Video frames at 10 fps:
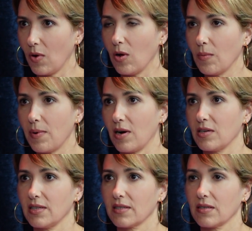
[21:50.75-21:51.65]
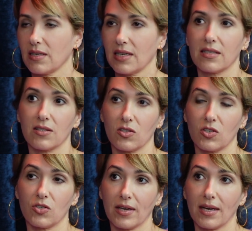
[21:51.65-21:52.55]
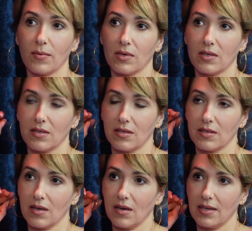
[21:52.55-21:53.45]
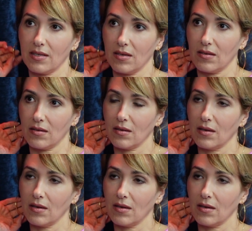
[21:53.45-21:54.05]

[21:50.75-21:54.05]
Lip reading: all parties, because it is such a tricky one to decide on.